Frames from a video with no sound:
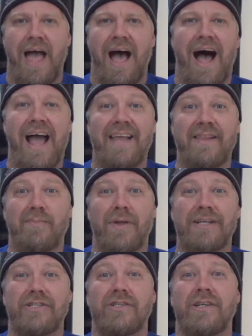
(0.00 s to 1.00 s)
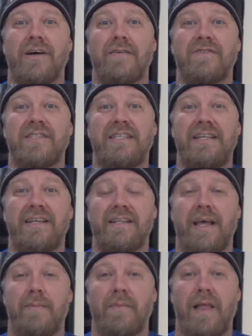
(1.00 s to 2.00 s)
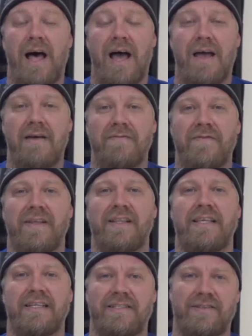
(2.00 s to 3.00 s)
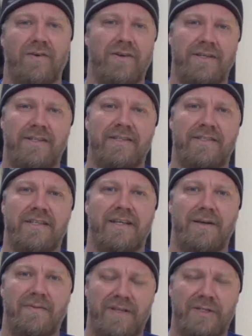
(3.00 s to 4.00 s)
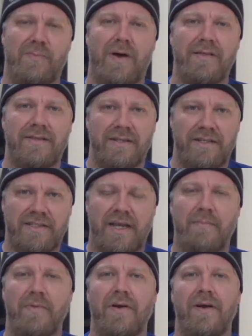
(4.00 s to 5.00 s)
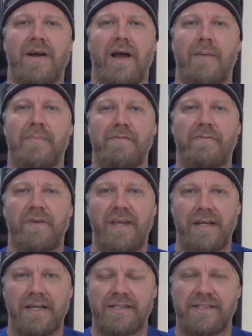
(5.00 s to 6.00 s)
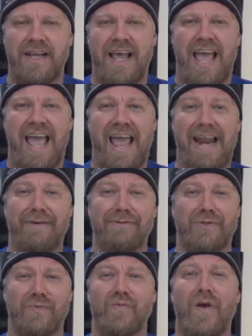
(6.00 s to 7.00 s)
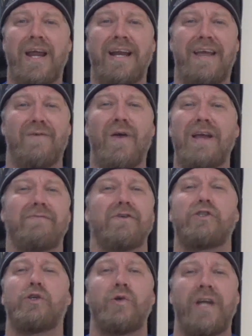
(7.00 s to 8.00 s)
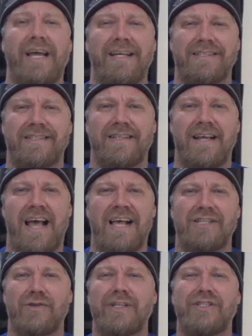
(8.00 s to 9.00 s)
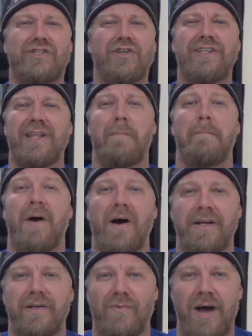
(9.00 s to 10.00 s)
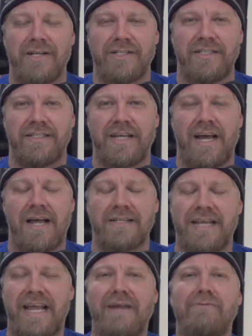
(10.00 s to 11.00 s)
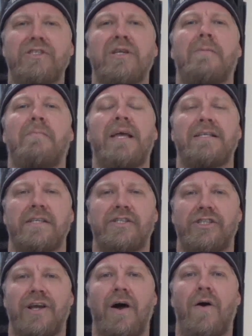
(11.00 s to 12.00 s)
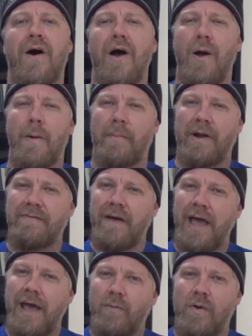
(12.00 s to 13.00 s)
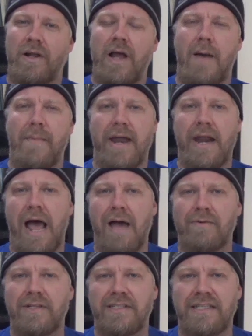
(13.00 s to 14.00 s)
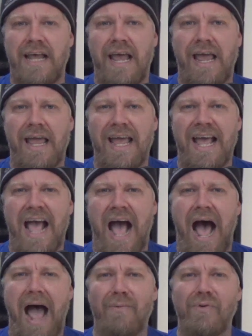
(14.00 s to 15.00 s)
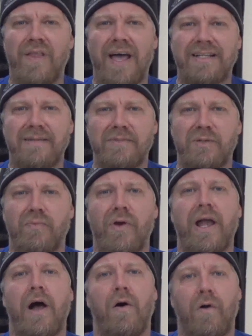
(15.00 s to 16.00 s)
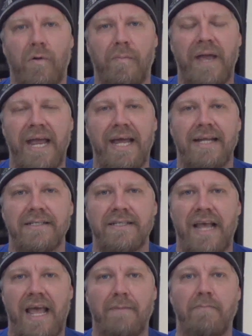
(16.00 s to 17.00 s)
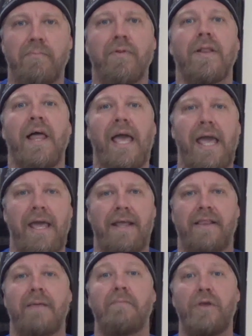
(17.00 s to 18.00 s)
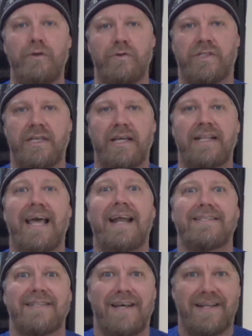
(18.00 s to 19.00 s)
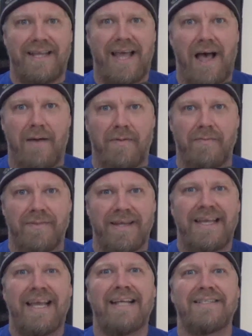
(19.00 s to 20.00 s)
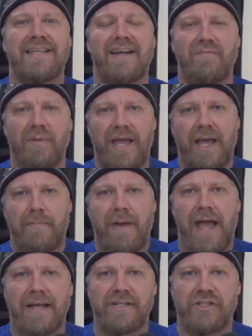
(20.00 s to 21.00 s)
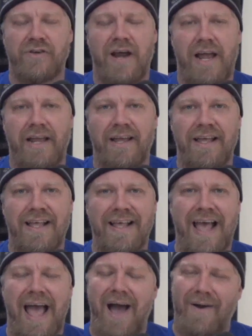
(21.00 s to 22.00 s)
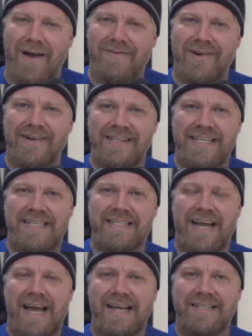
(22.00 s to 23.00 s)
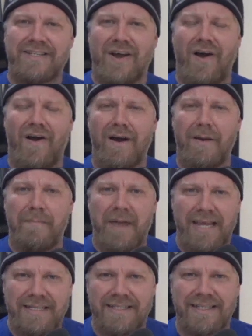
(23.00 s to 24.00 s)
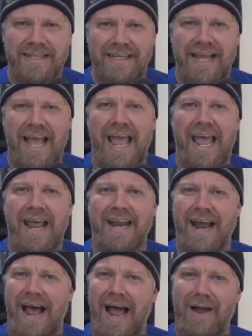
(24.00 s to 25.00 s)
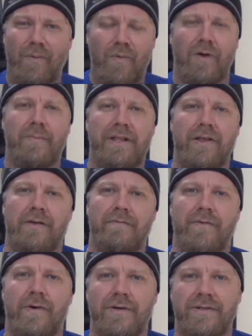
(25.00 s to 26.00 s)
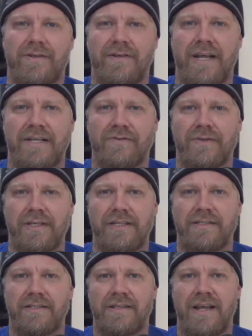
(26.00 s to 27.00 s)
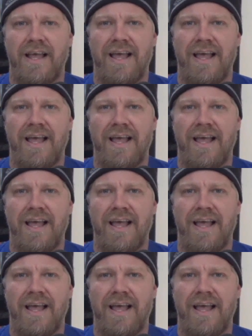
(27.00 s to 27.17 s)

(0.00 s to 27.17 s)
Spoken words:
I had the pleasure of seeing them live this month in December up in Phoenix, and it rained for 2 days. So I stood in the mud to watch these guys, and it was an amazing show. But if I had one comment, I would say I would like them to bring a whole band and play the music that is on the album instead of playing a backing track. However, these guys are amazing, and I will be looking forward to their next release.